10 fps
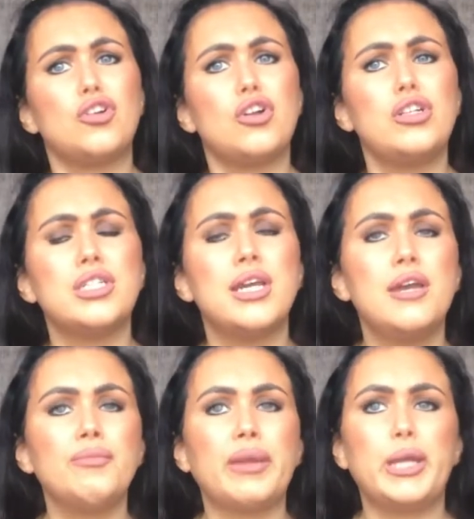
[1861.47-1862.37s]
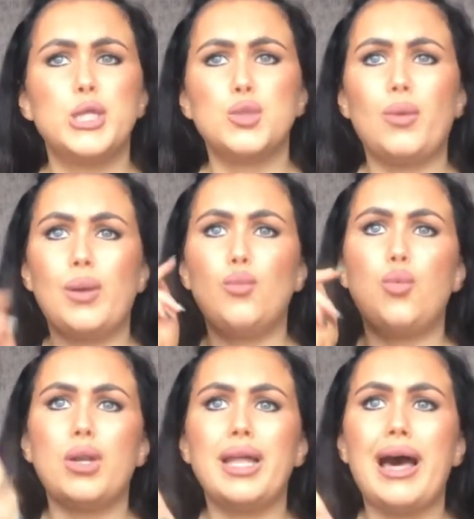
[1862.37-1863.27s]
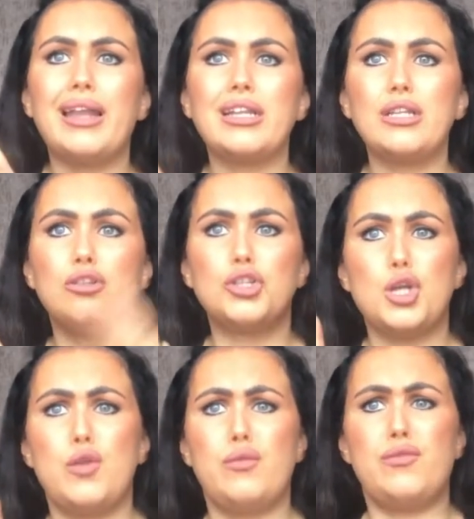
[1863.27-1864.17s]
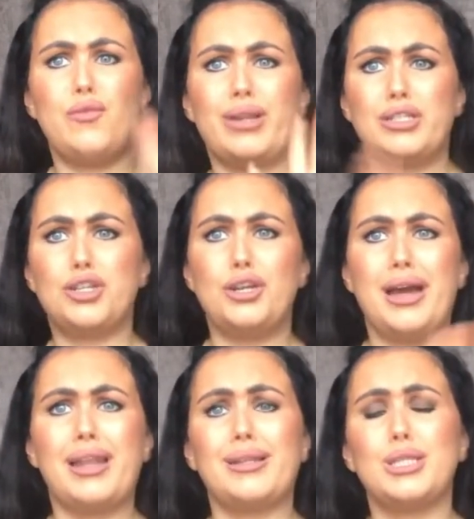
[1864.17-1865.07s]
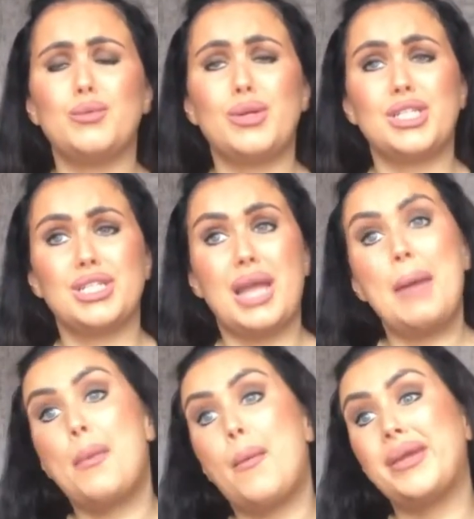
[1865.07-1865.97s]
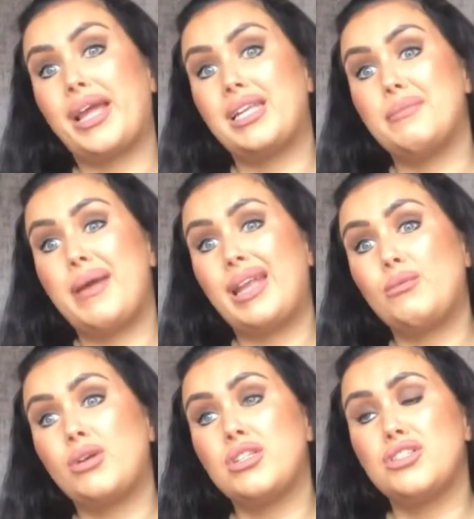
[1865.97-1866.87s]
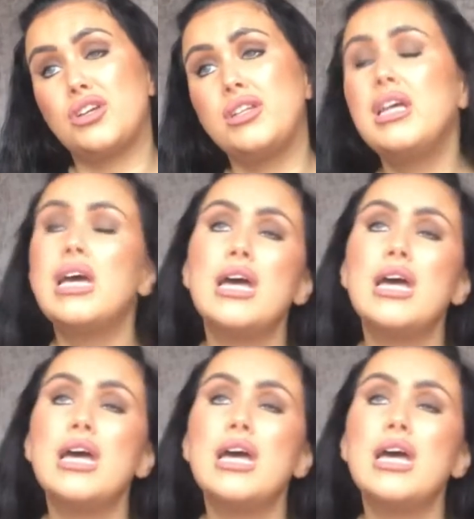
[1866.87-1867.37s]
tools. You just want one handle or two, if you want two handles, which I'll probably get the bent ones in.